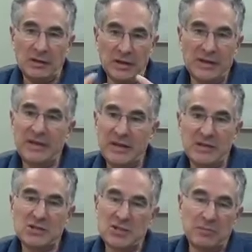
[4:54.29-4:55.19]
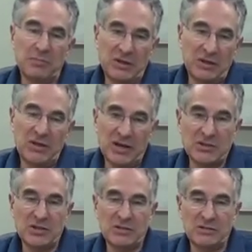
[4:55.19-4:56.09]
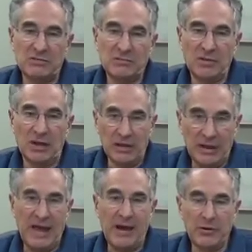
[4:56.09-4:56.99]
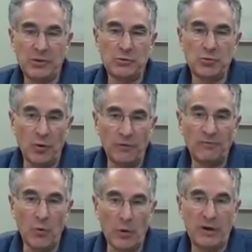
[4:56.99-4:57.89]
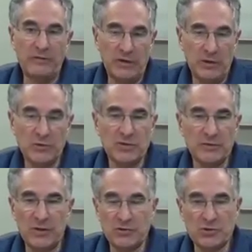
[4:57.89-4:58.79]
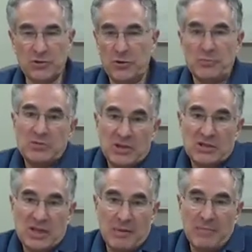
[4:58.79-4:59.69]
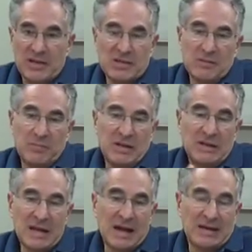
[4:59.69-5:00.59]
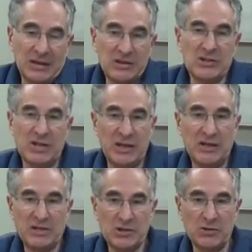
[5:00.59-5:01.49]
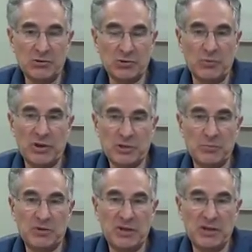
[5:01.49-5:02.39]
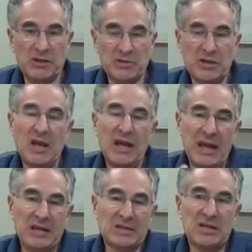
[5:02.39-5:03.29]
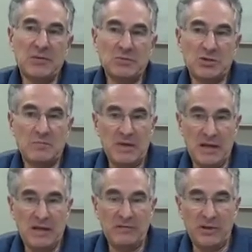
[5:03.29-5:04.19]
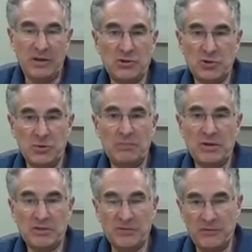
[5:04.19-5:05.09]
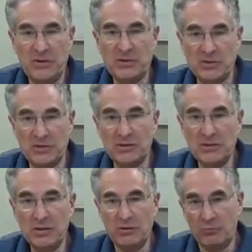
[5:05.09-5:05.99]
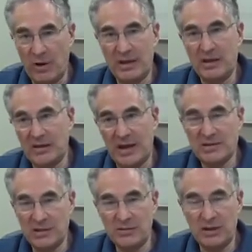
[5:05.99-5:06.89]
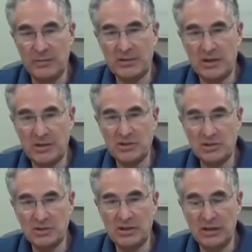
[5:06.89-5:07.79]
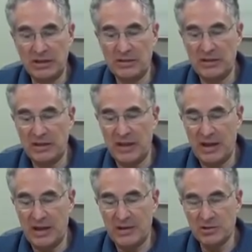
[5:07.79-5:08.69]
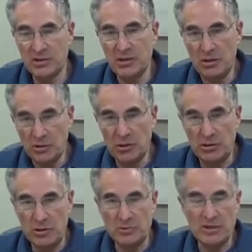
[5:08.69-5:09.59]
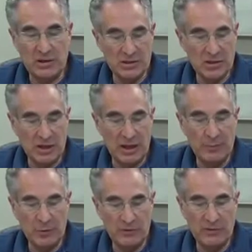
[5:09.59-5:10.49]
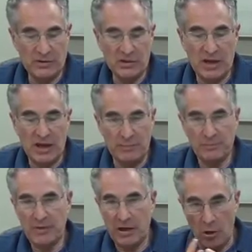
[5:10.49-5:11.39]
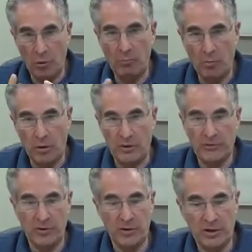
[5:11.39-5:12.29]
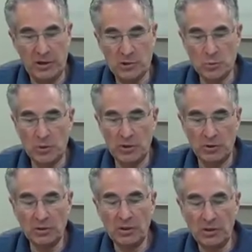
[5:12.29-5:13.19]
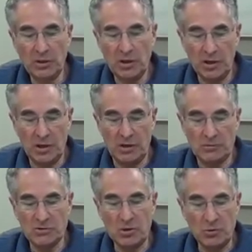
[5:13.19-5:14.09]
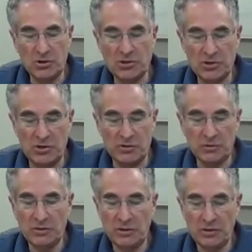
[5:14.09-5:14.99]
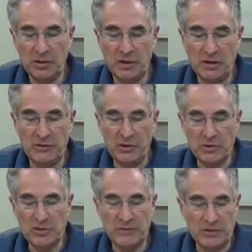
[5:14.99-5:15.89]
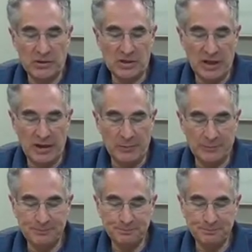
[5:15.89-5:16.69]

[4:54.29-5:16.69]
LinkedIn simply doesn't allow you to avoid the use of those terms except by simply not listing any skills or expertise. it seems to me it should be sufficient, recognizing the limitations that LinkedIn has, to use a disclaimer of this type. And I hope bar authorities will so consider the use of a disclaimer.